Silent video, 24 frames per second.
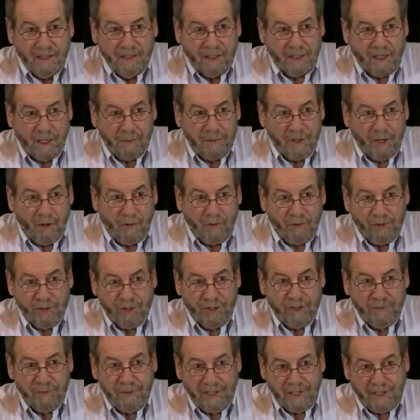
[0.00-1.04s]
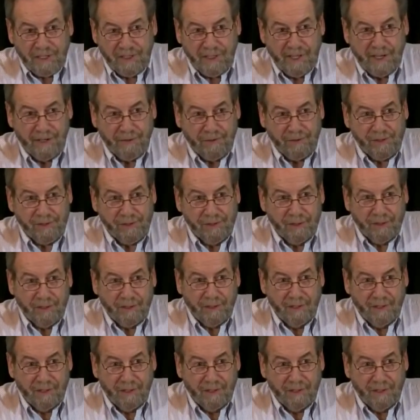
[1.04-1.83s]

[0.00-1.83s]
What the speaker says: They're coming over in shipping containers.